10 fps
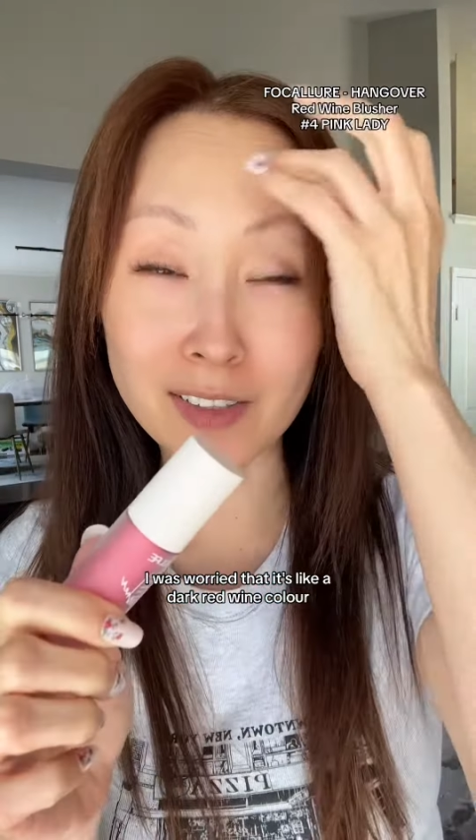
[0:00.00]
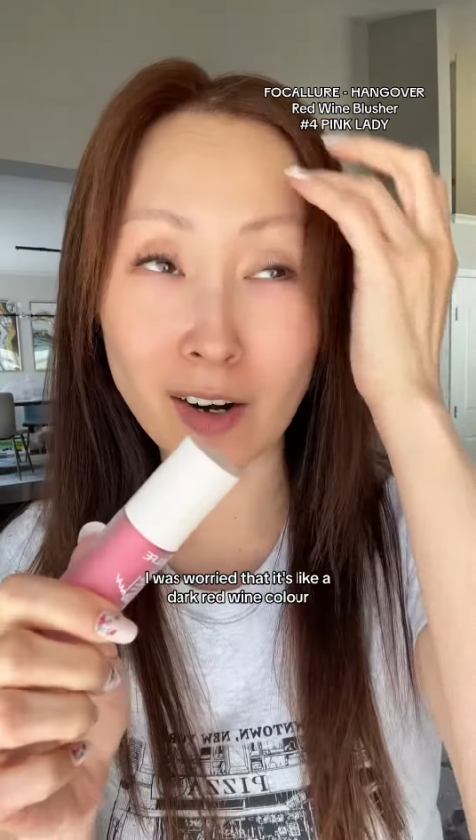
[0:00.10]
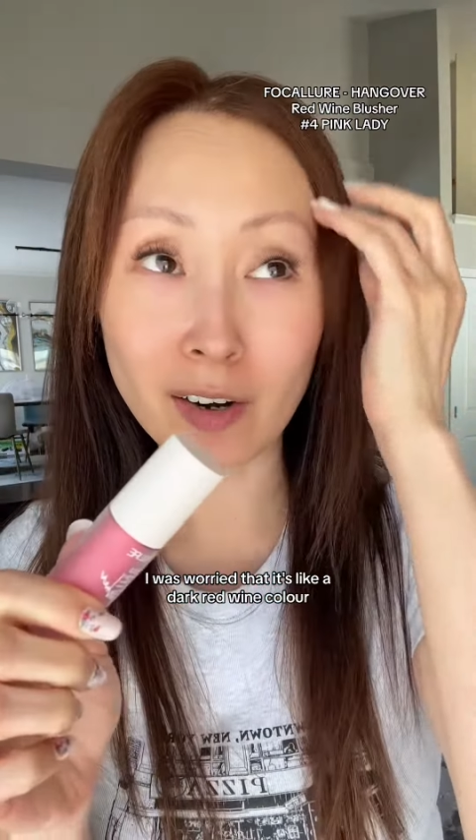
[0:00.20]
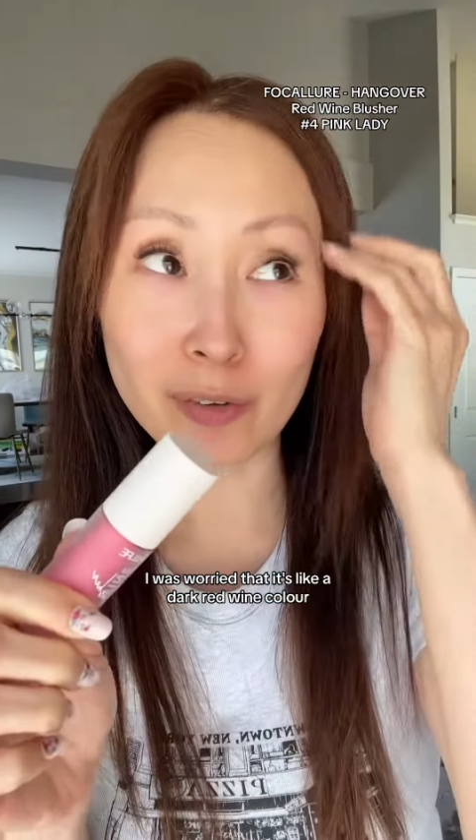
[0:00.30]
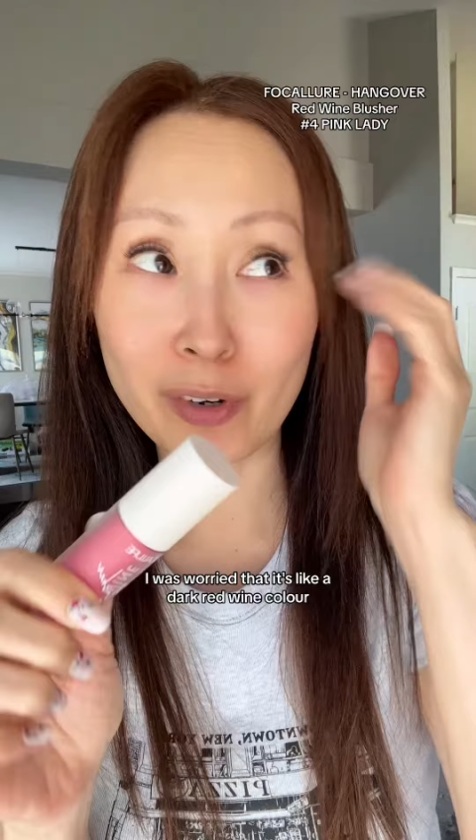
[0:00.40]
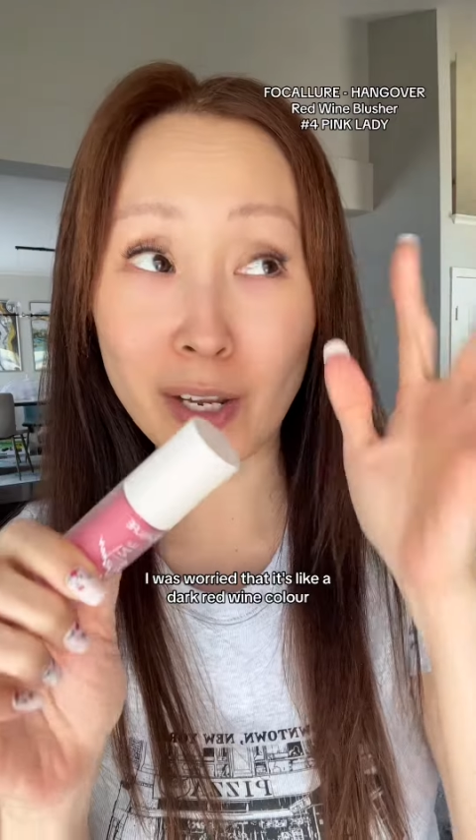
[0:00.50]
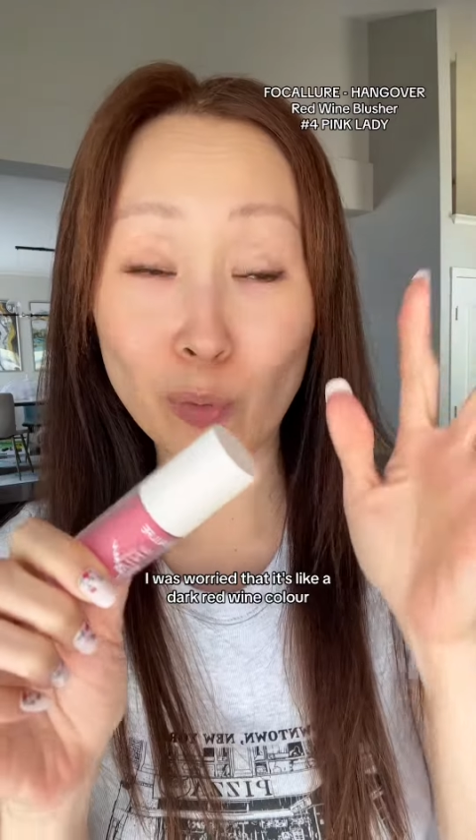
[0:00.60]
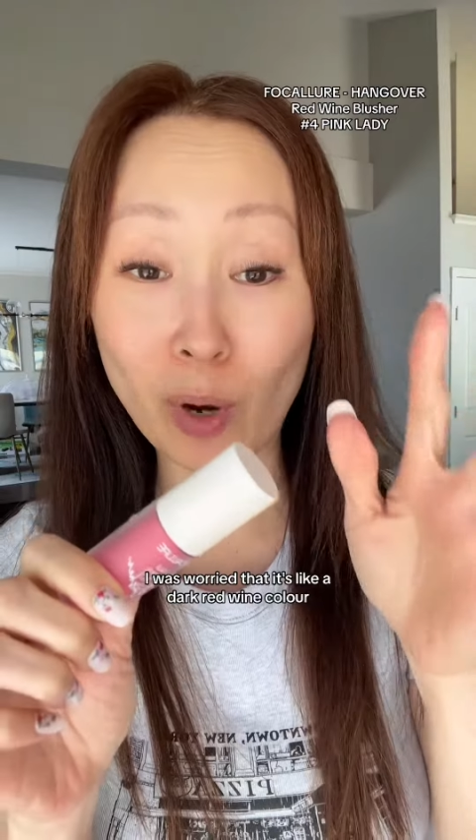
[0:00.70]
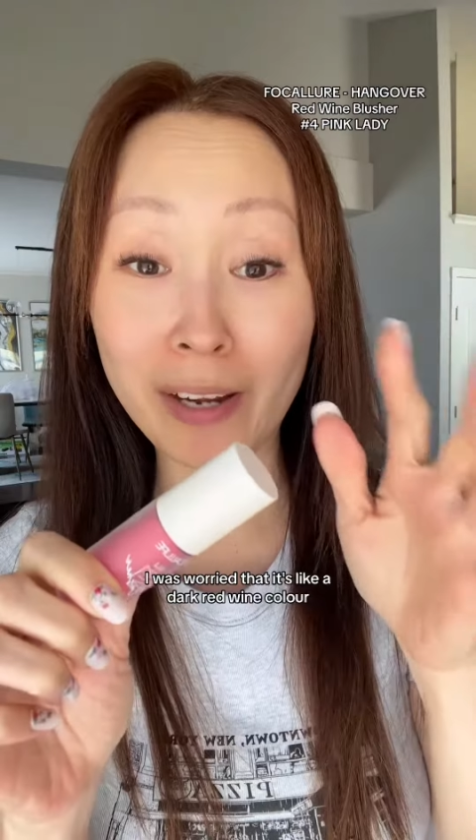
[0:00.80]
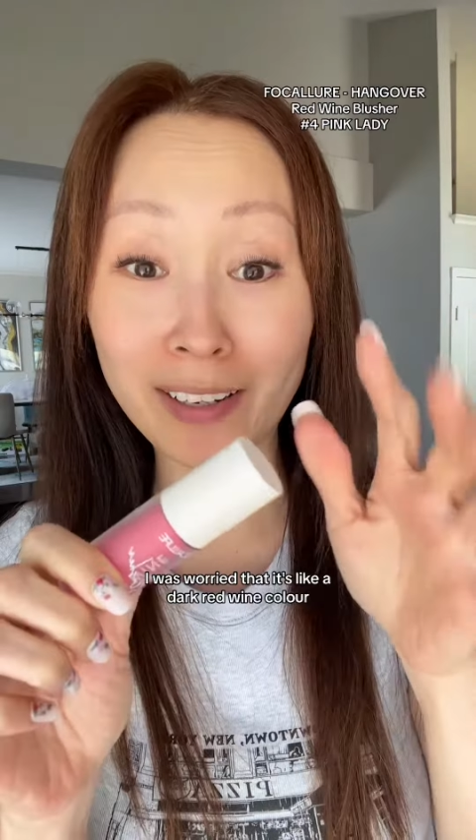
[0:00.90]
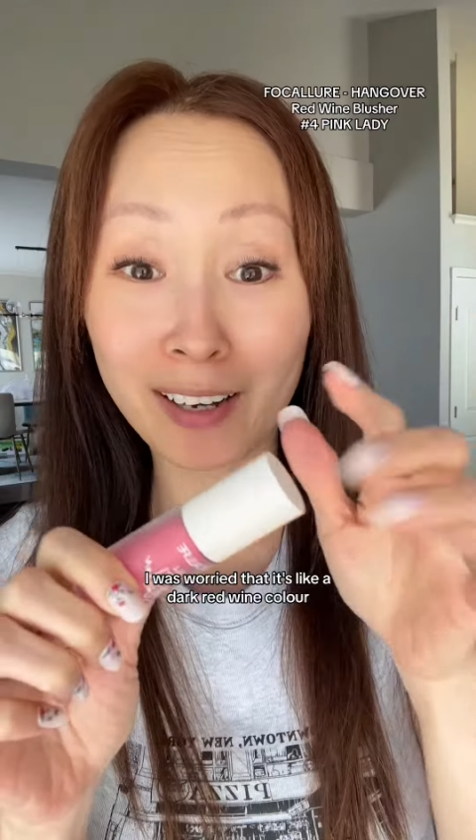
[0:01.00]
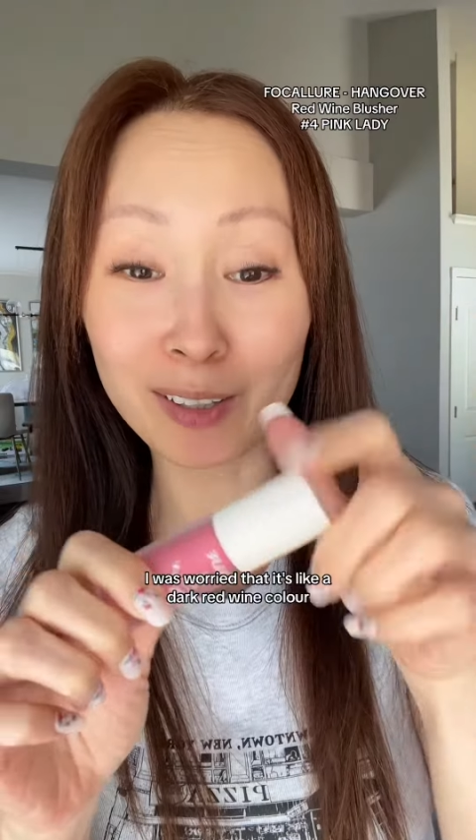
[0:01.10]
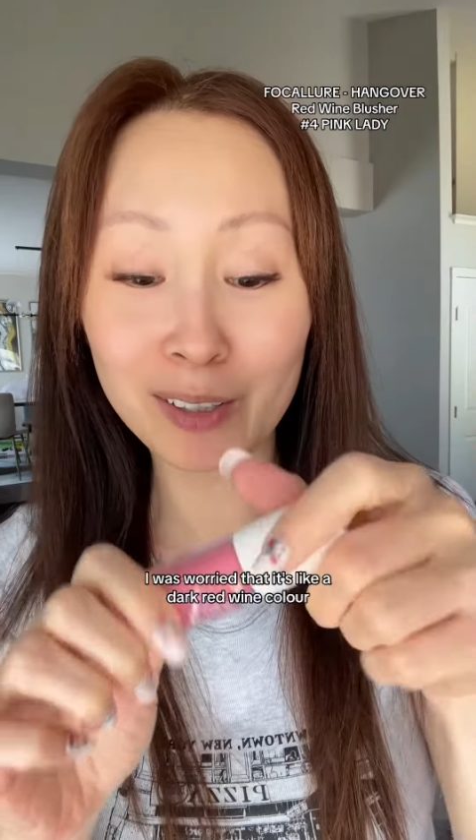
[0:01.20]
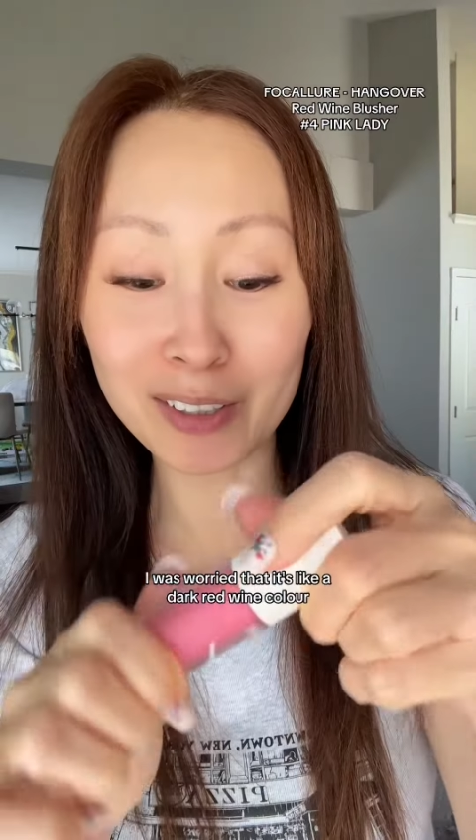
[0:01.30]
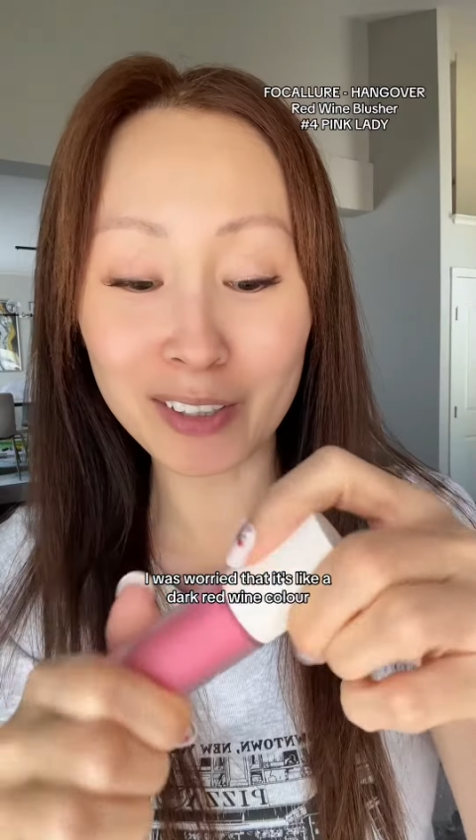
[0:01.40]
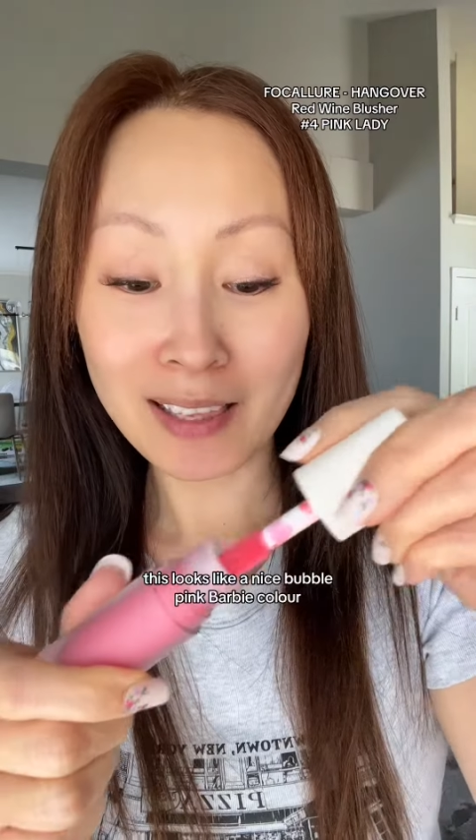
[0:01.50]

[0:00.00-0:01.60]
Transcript: dark red wine color.